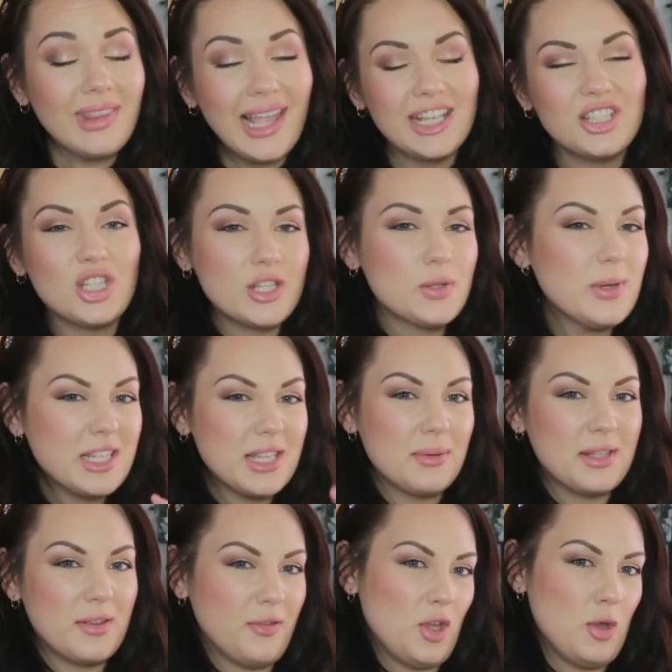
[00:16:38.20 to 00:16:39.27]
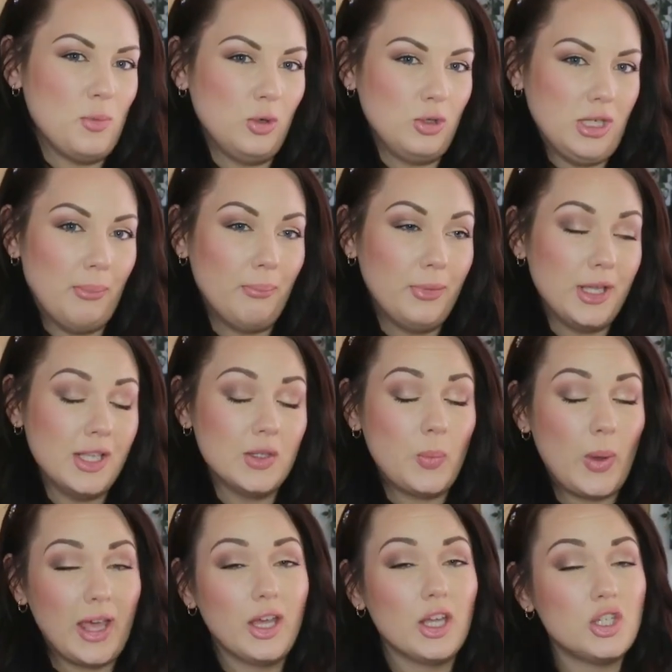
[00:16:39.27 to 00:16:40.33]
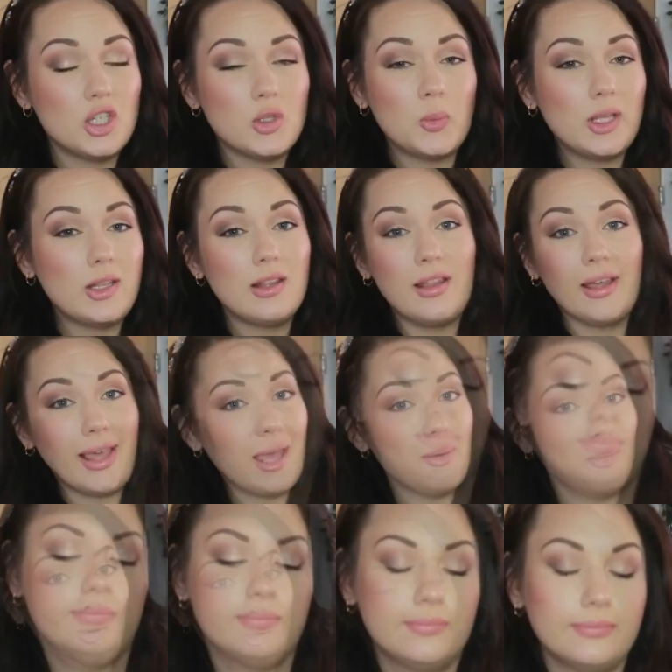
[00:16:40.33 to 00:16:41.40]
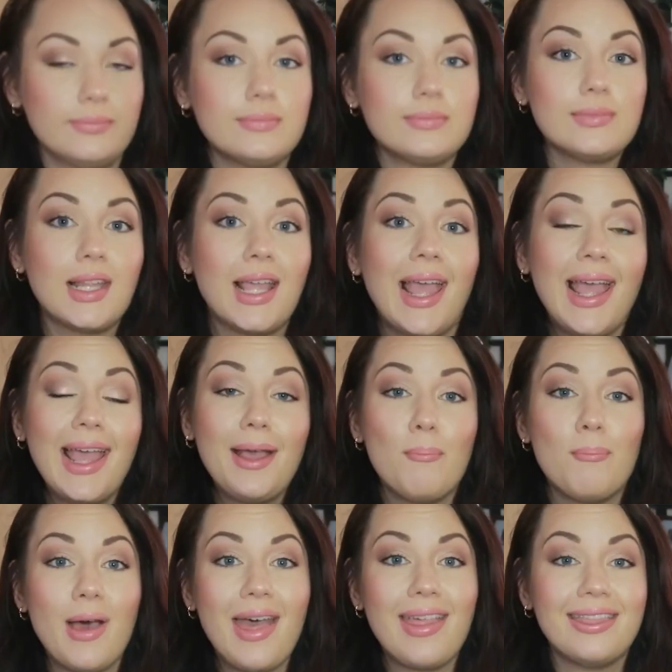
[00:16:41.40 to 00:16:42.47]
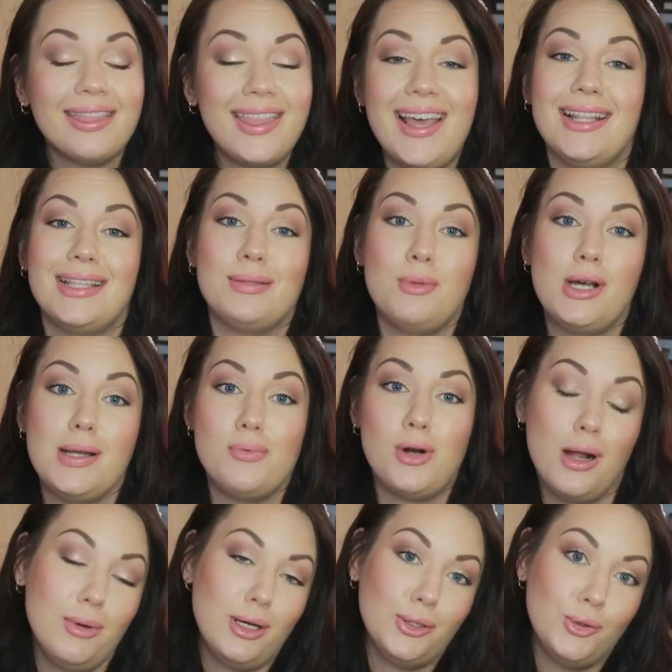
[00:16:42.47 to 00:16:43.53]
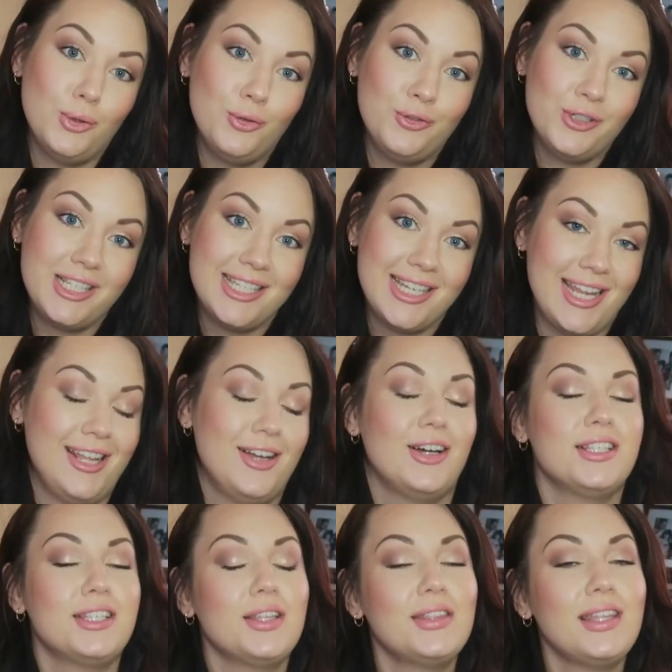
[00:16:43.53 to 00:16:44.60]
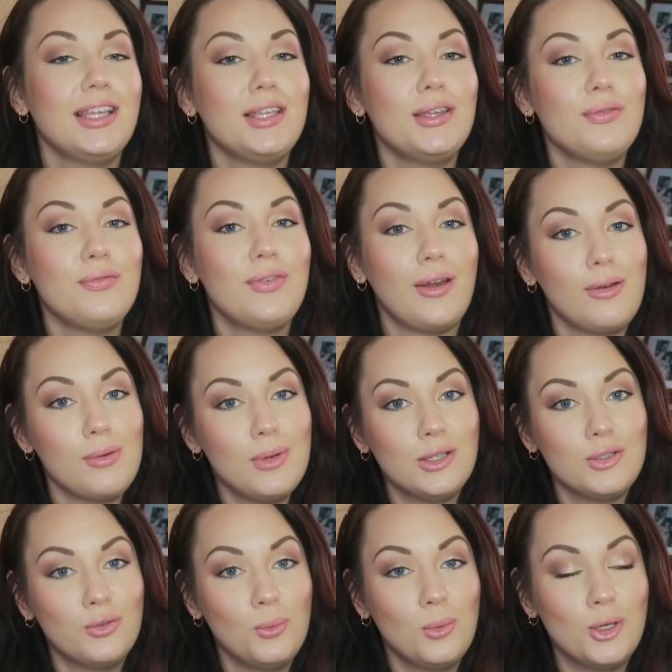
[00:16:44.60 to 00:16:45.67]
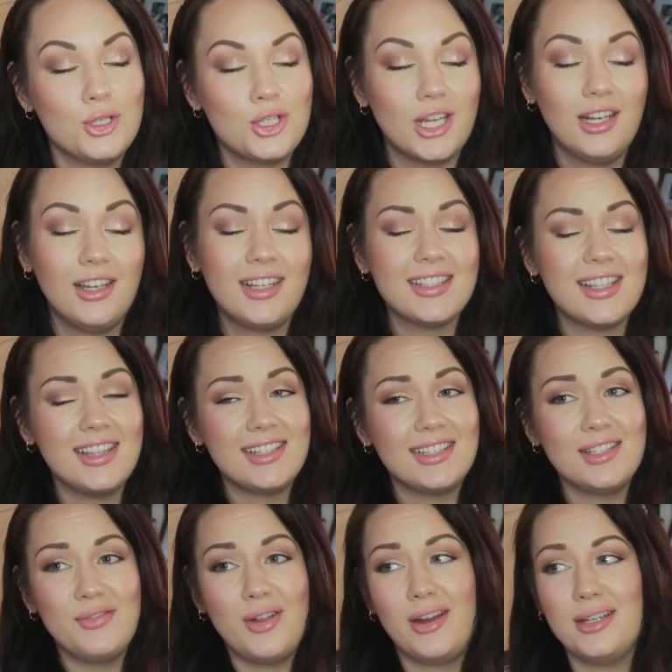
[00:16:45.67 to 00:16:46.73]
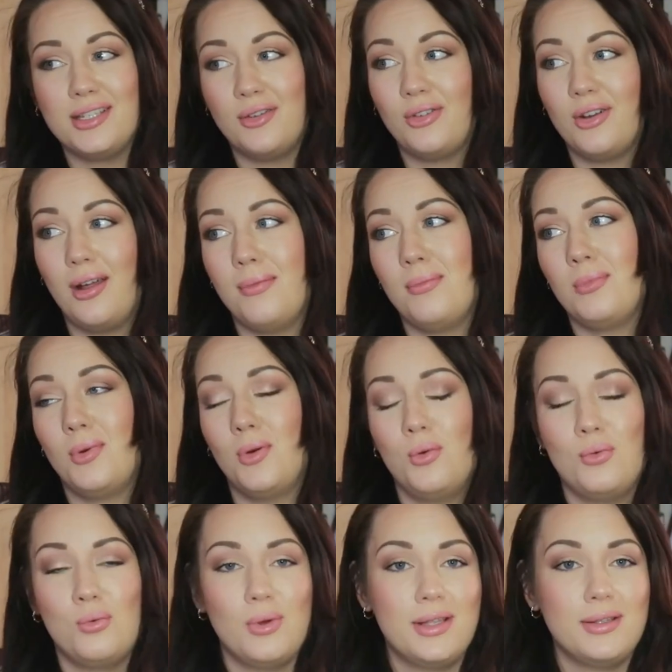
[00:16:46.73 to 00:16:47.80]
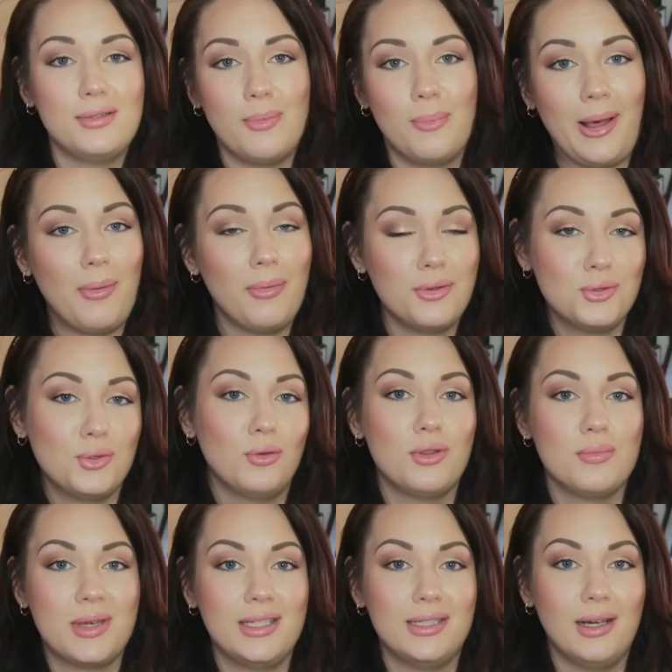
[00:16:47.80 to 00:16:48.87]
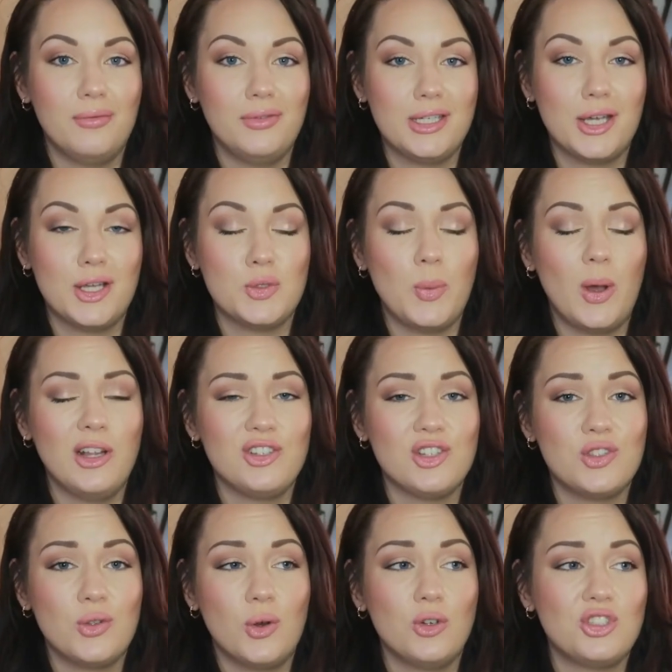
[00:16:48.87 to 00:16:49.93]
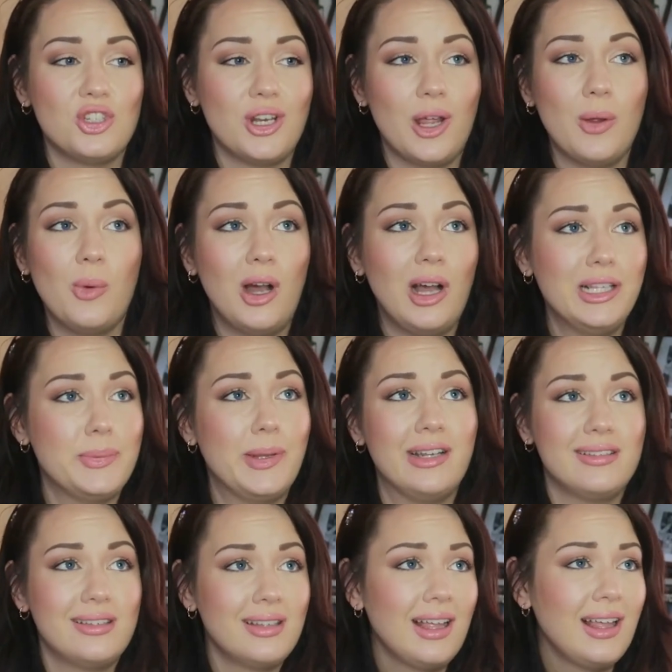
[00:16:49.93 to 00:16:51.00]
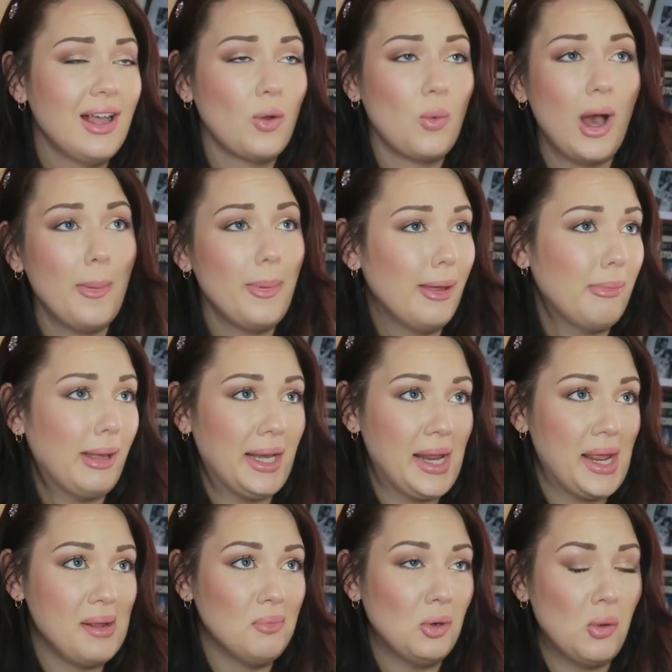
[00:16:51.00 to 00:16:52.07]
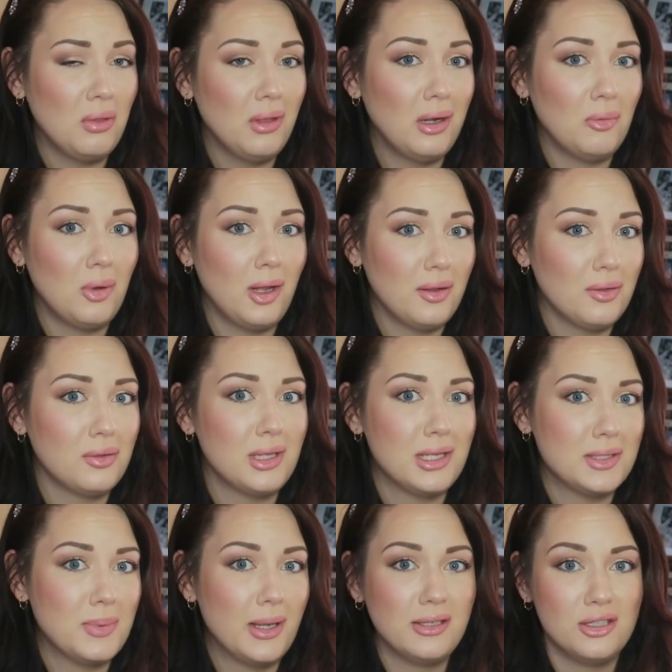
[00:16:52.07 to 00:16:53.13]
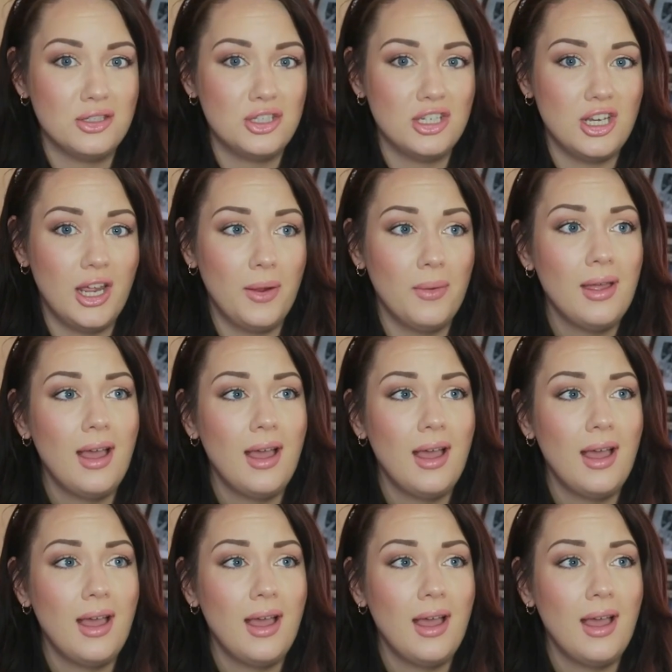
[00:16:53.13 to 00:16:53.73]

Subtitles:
Just wish there was a few more jumpers, but it could just be that they're getting more in. But that's my Primark haul for today, guys. So thank you very much for watching. Like I said, this is very different. I'm always about sort of the makeup videos, but I just thought, do you know what? I spent quite a bit of money, more than what I expected to do.